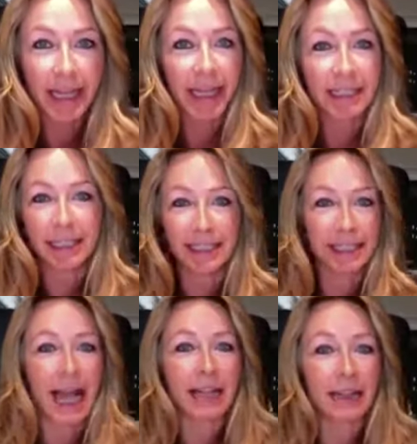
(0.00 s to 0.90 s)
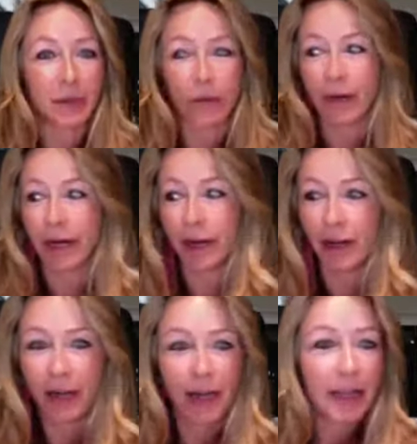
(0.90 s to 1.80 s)
That's exactly where
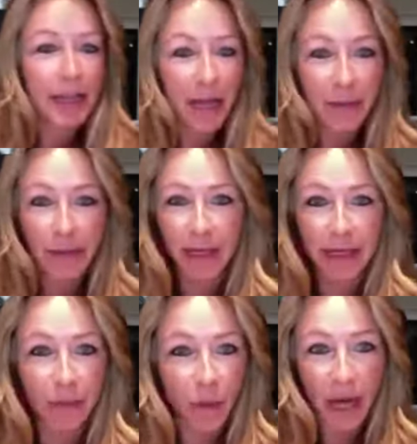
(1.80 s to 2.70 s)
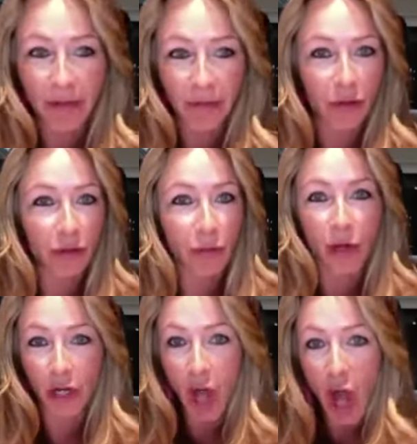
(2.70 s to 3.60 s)
the enemy, whatever you
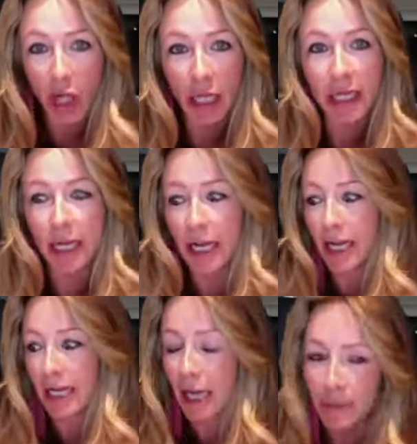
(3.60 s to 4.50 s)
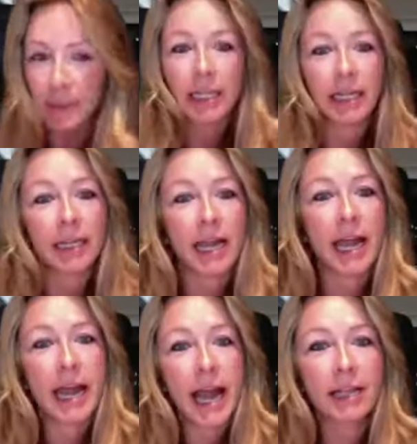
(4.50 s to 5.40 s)
want to call it, comes in
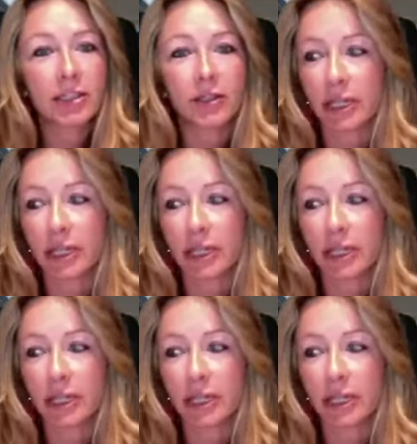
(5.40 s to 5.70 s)
and has you.